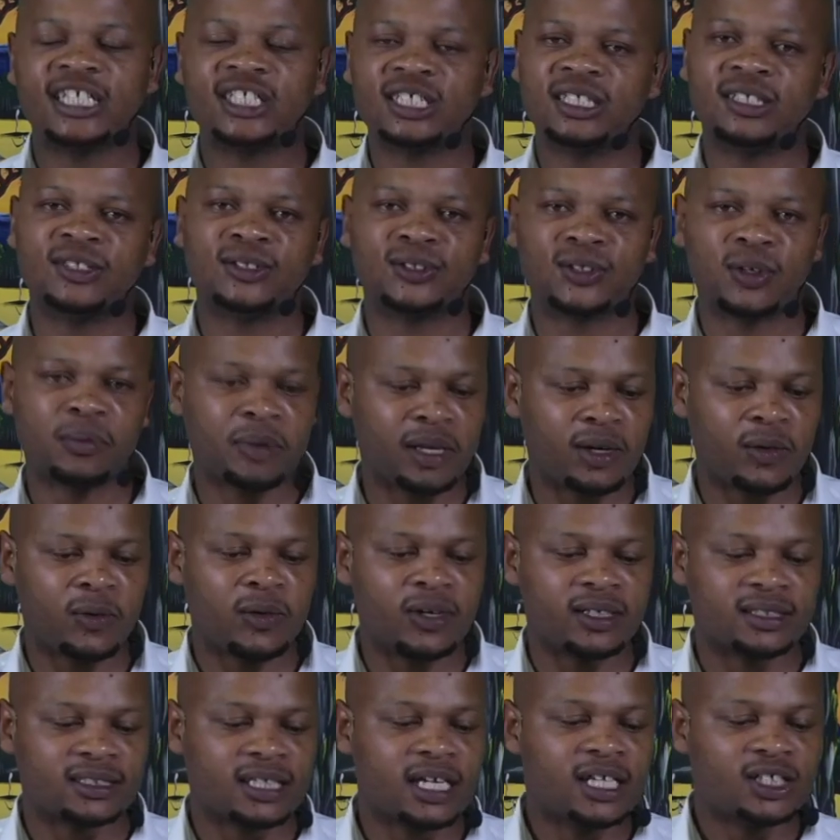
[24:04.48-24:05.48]
the action in
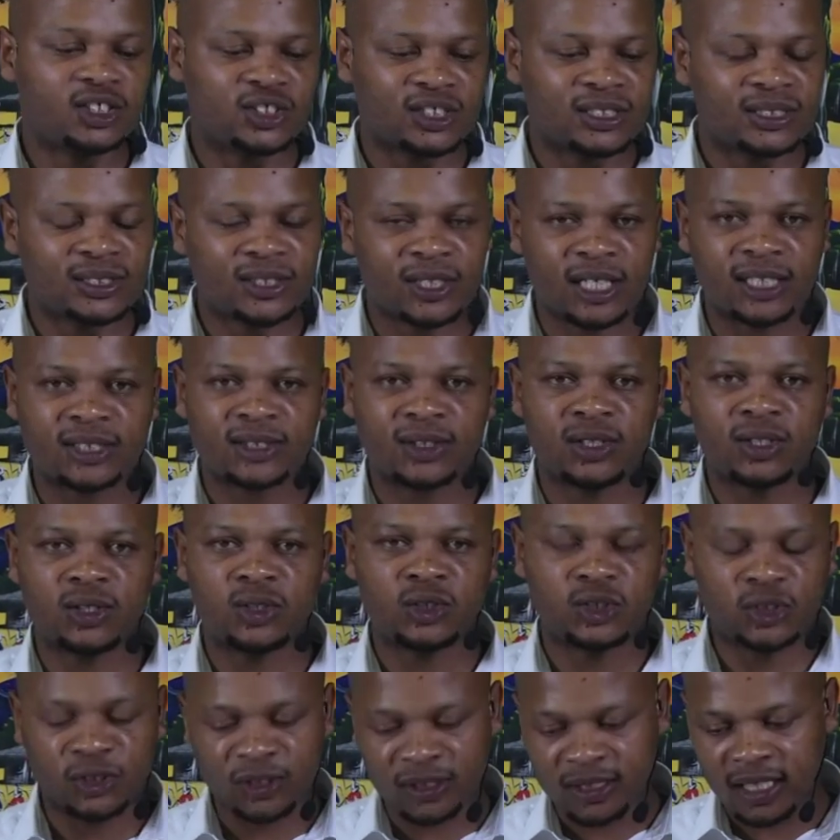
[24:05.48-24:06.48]
so many words. Just
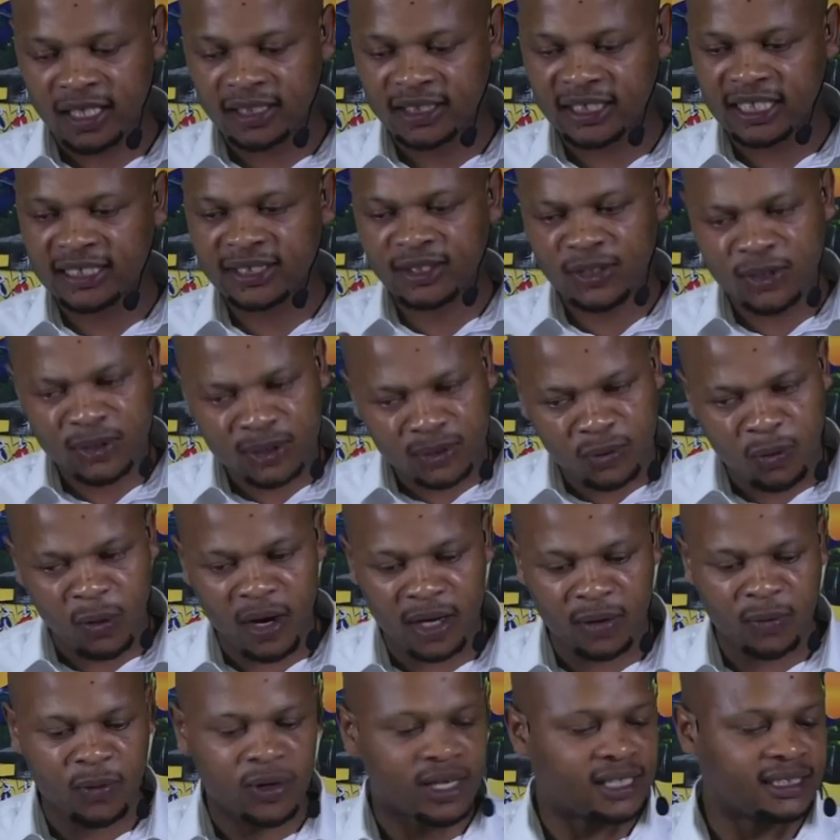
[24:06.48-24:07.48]

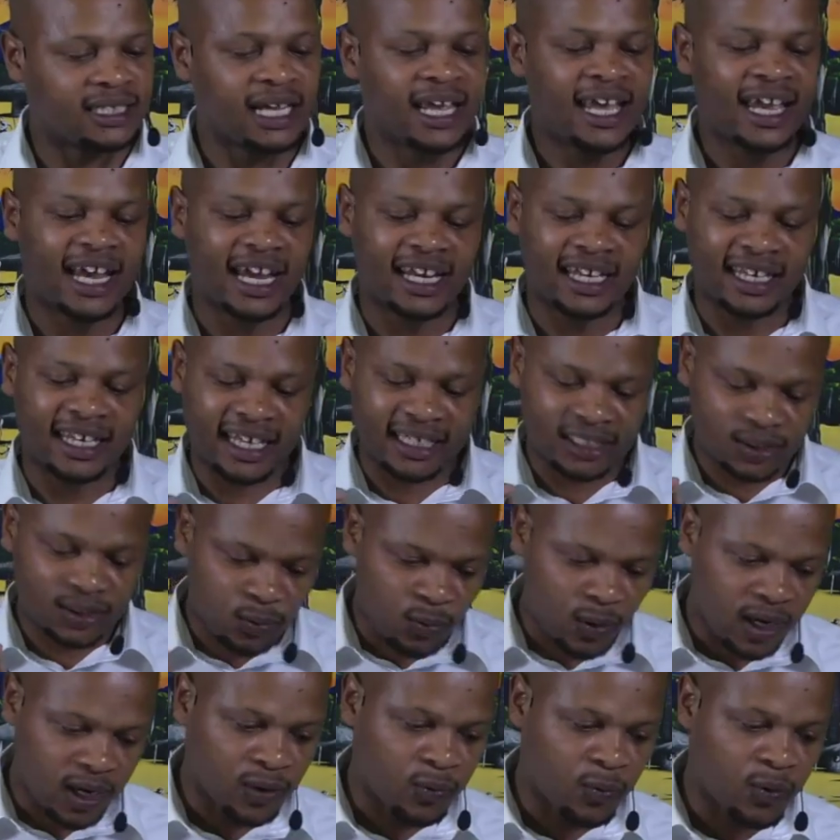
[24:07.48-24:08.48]
use one word,
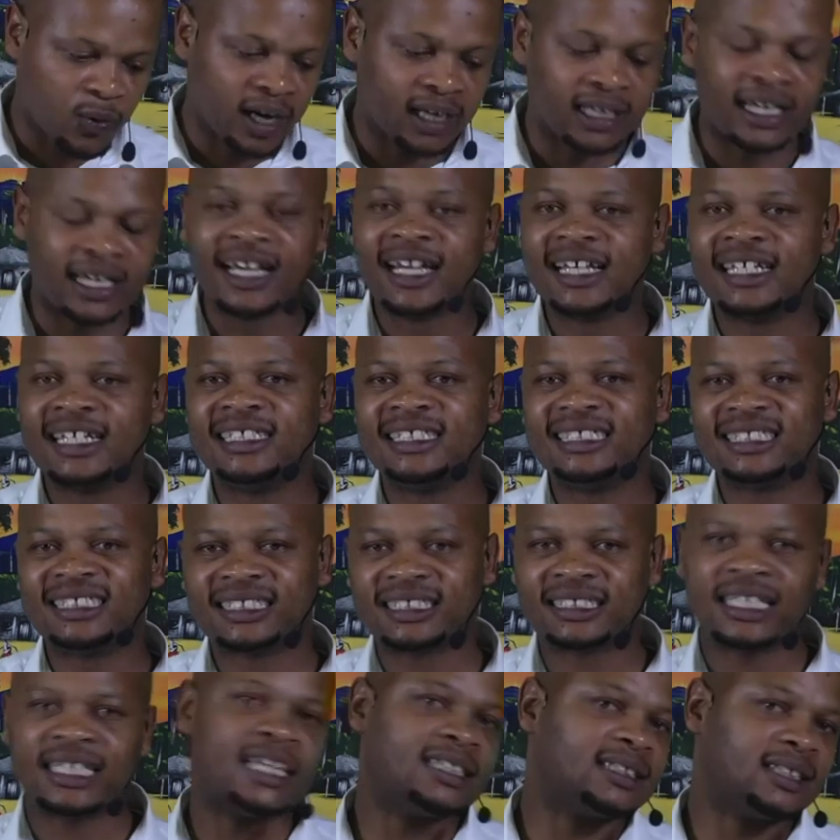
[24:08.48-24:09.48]
and that one word
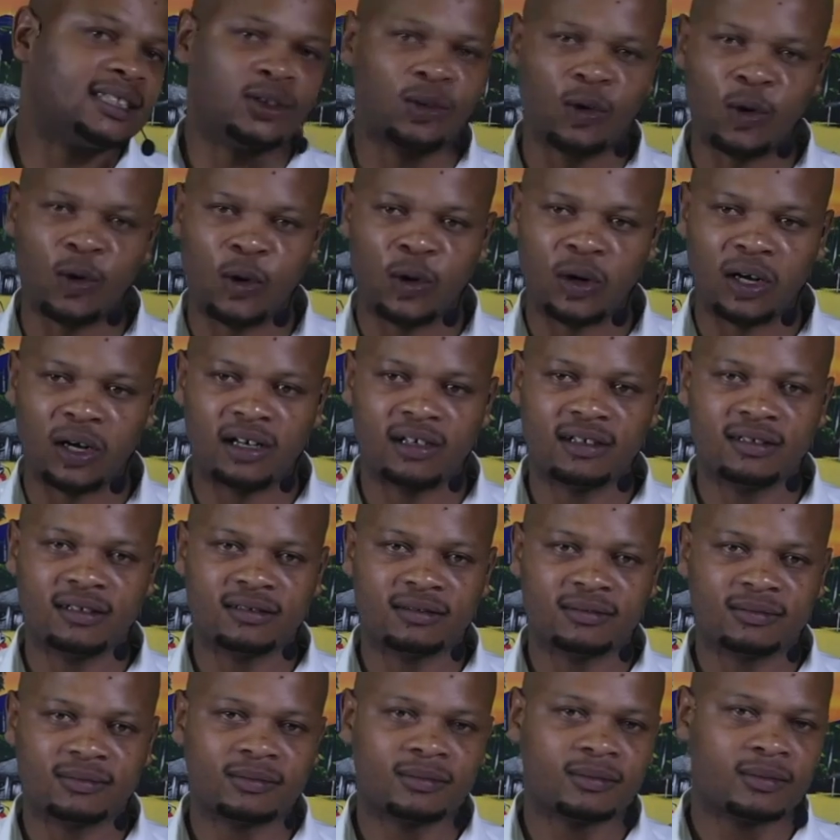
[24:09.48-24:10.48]
says it
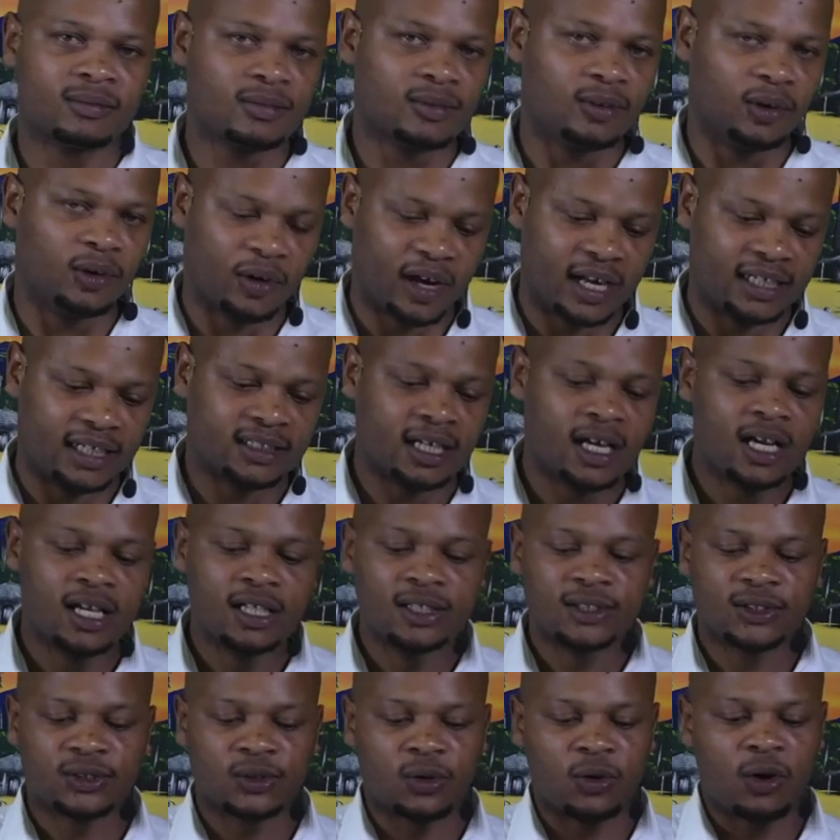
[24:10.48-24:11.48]
all. All
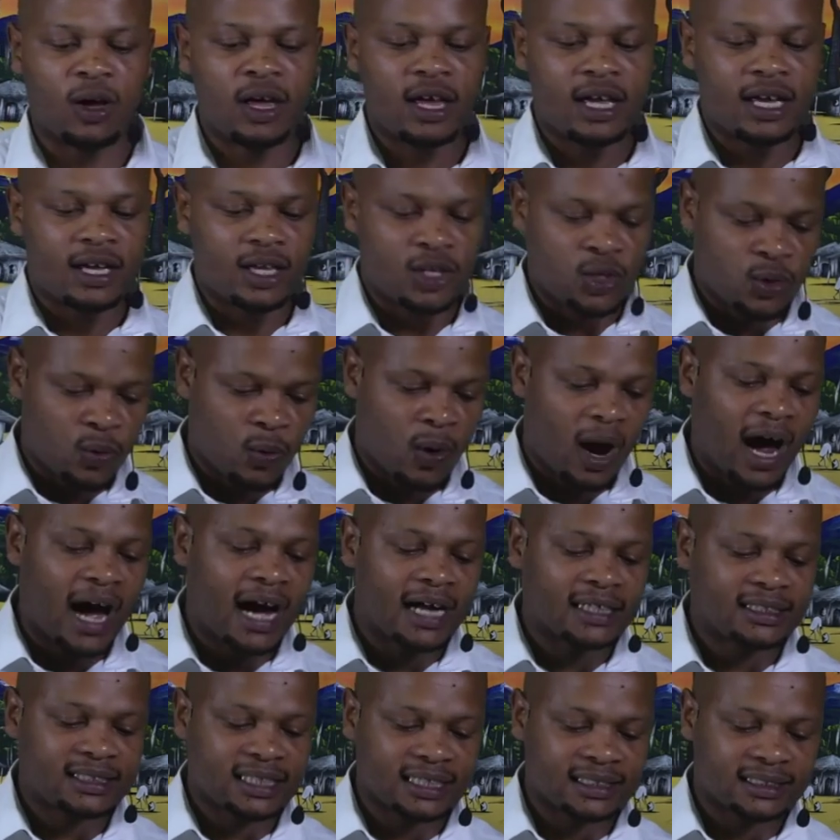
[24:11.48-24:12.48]
right. So
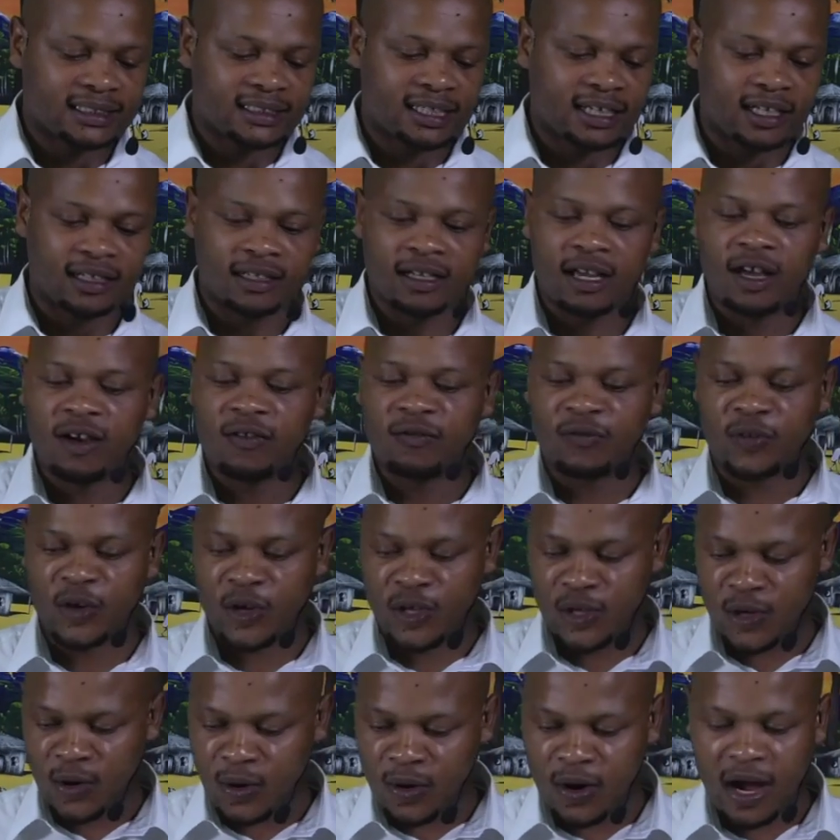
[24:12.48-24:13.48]
you are
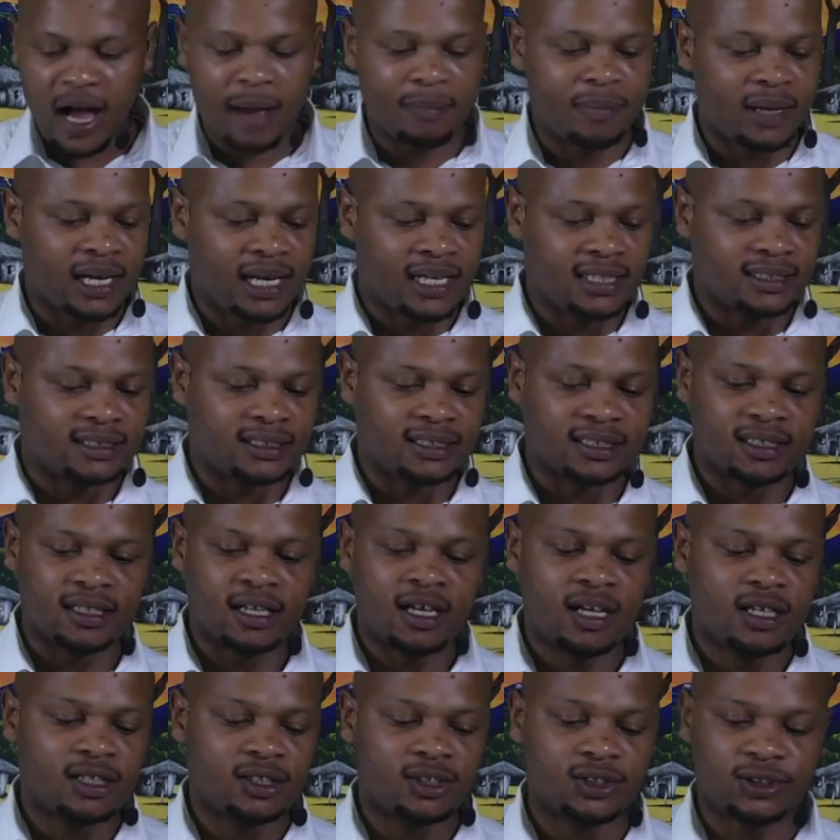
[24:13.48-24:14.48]
tested for your
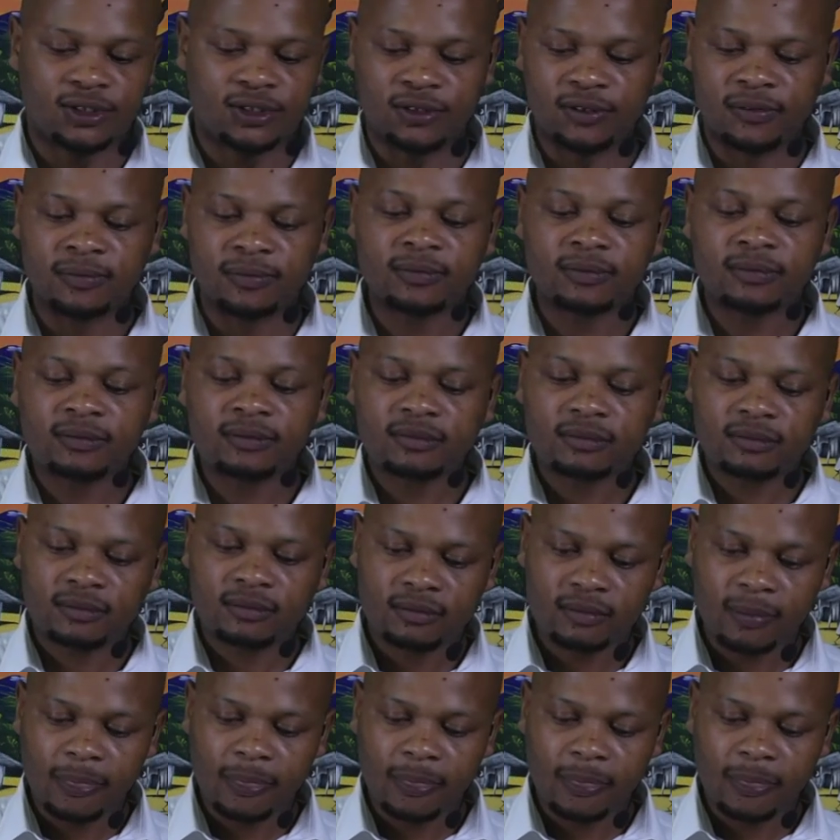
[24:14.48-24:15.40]
ability to